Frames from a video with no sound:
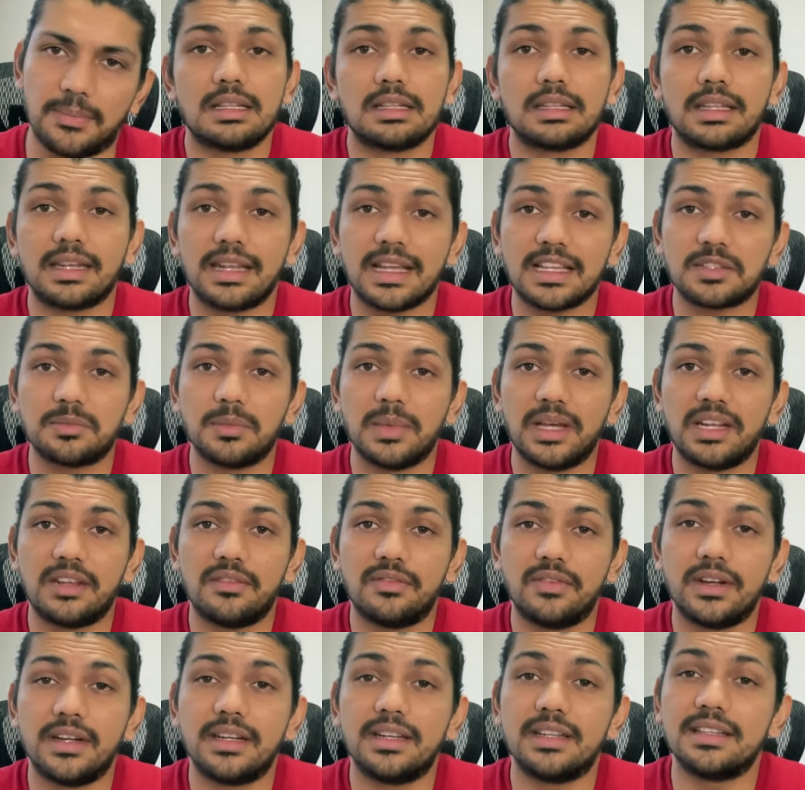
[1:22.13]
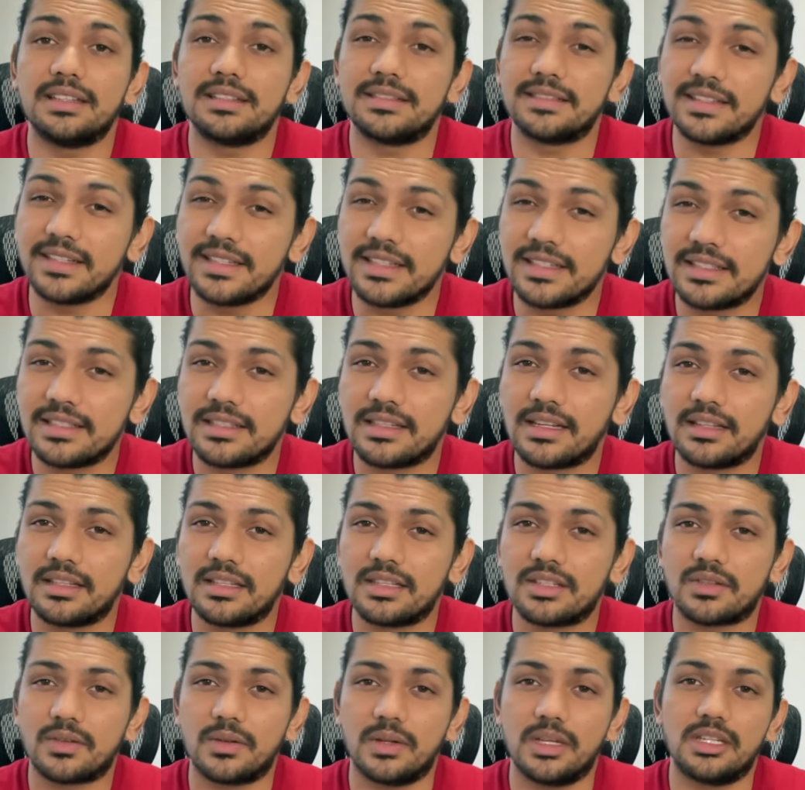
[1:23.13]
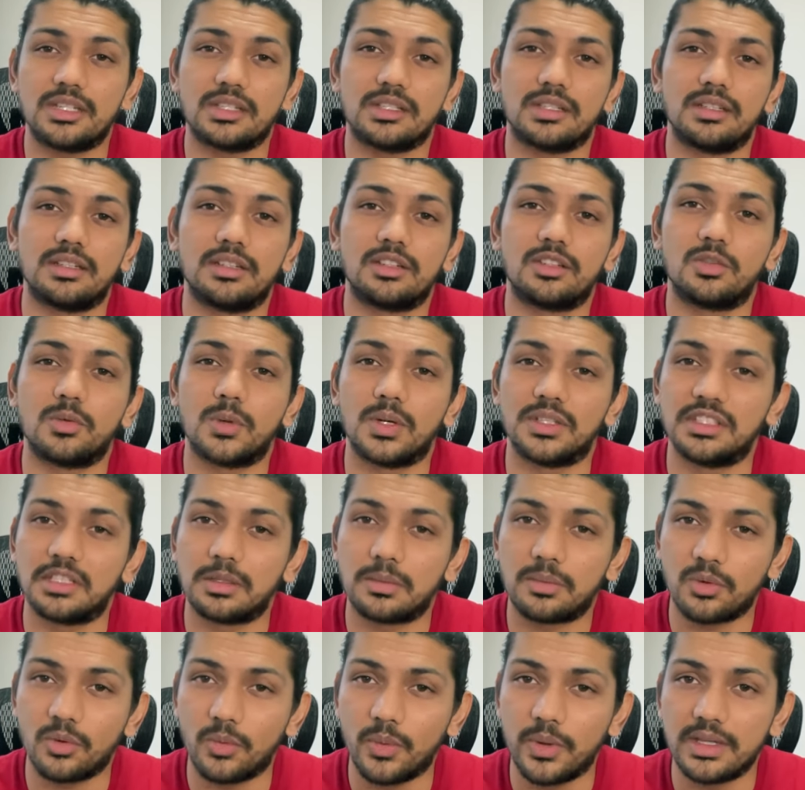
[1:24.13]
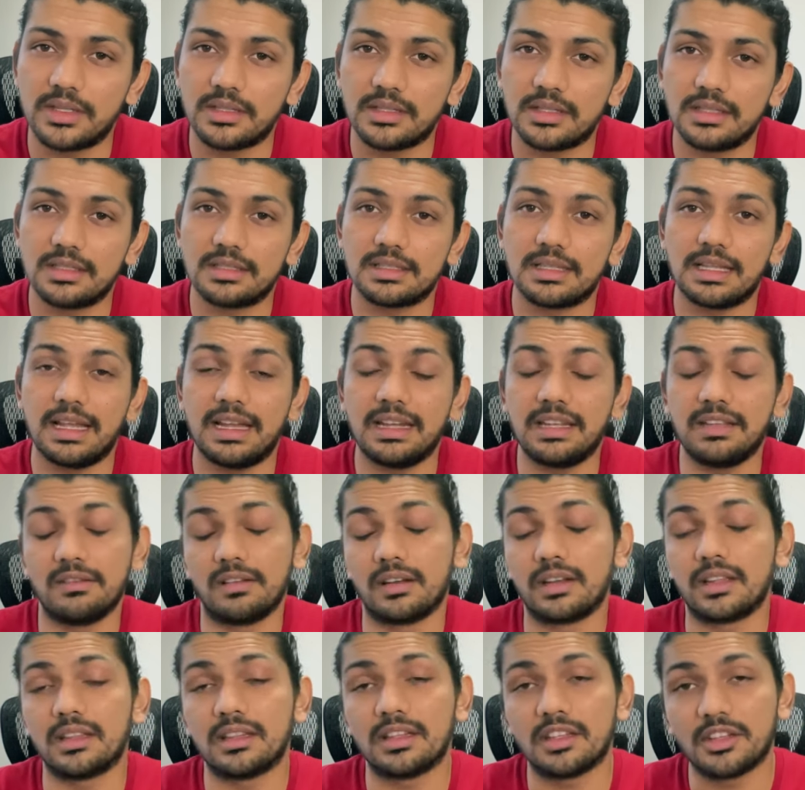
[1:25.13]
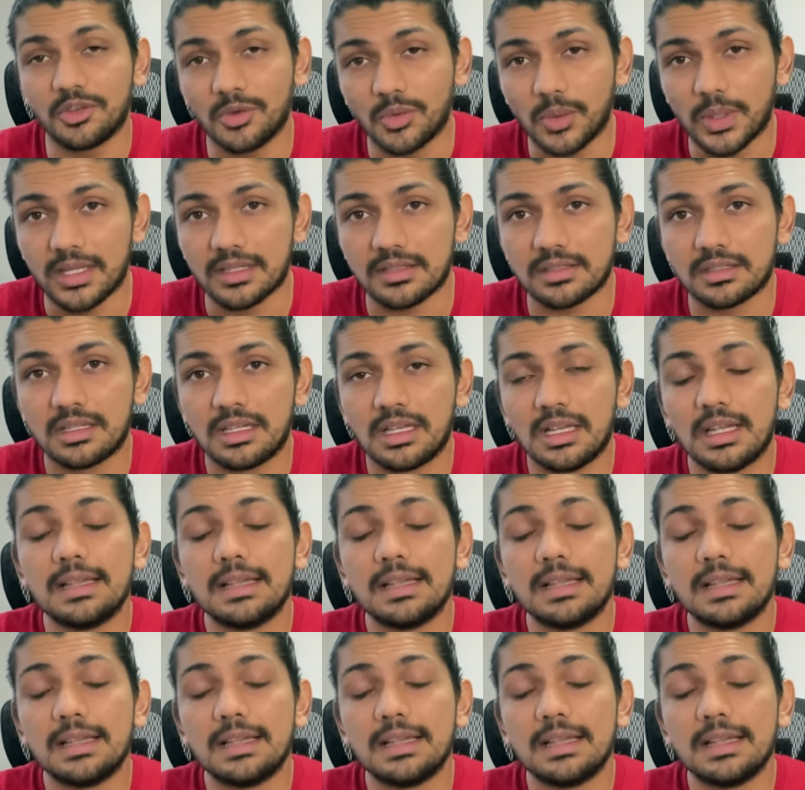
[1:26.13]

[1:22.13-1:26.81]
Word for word: The next benefit is easy registration to other provinces and even in the U S.